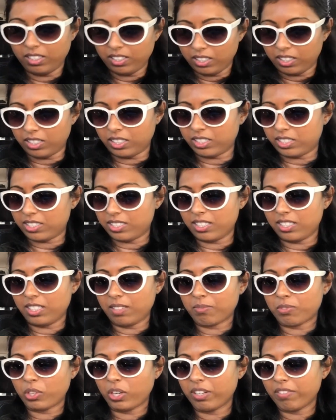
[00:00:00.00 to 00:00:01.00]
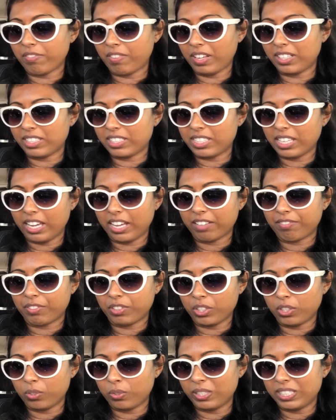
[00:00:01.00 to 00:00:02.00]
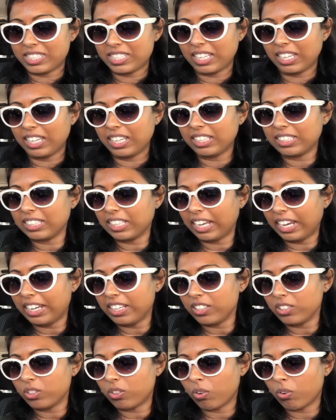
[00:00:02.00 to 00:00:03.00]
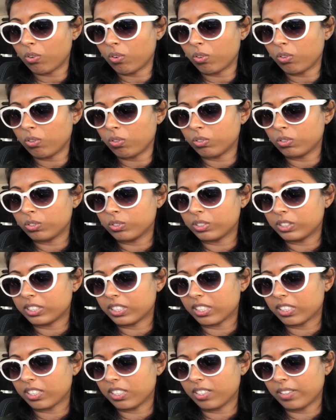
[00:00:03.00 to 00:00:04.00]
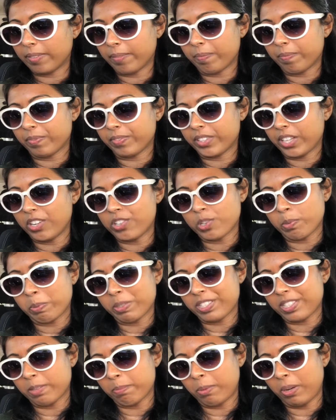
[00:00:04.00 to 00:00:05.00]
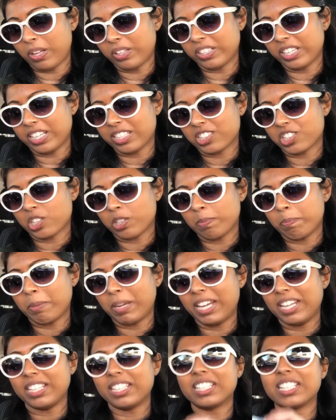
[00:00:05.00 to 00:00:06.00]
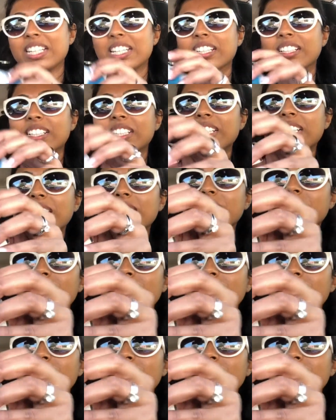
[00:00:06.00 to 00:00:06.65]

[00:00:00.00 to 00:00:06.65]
Let's see, I'm trying to find the tag for you. It's Elaine Gold, 100% polyester, made in Italy.